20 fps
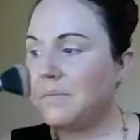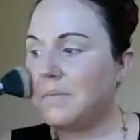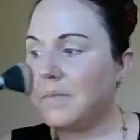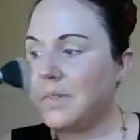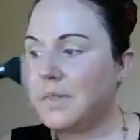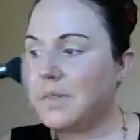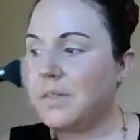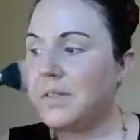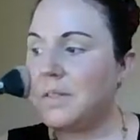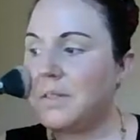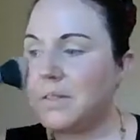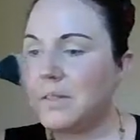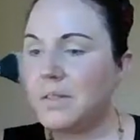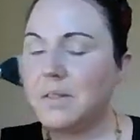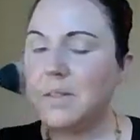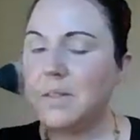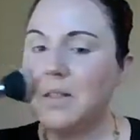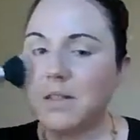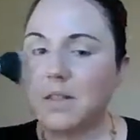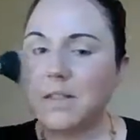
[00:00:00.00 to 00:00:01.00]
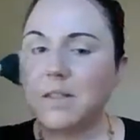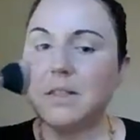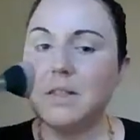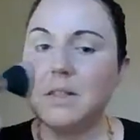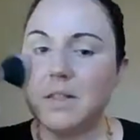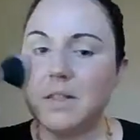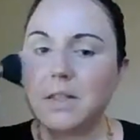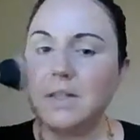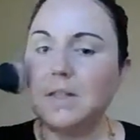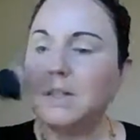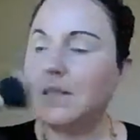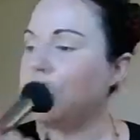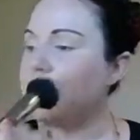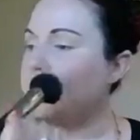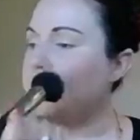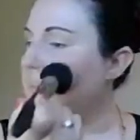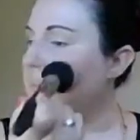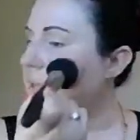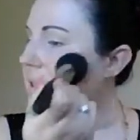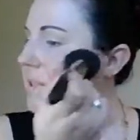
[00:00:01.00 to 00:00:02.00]
You just need like the tiniest
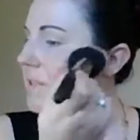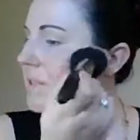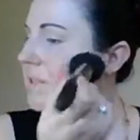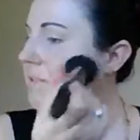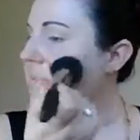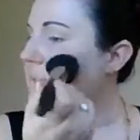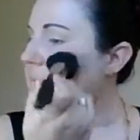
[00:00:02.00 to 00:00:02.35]
bit.